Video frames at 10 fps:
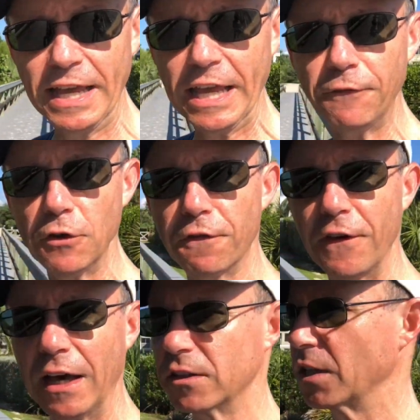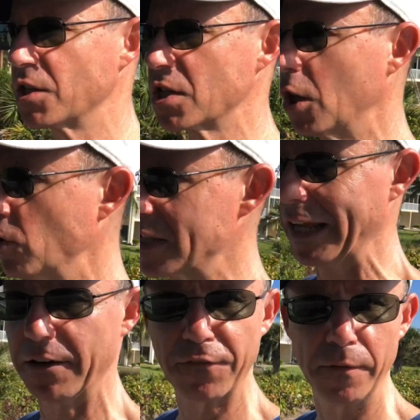If you fail to disclose that
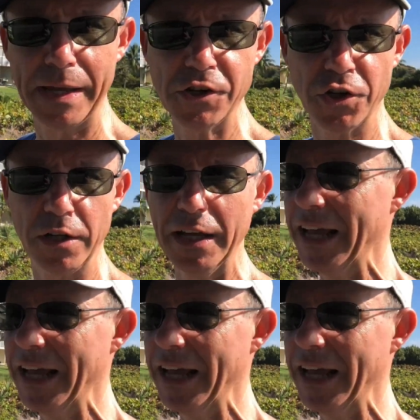information,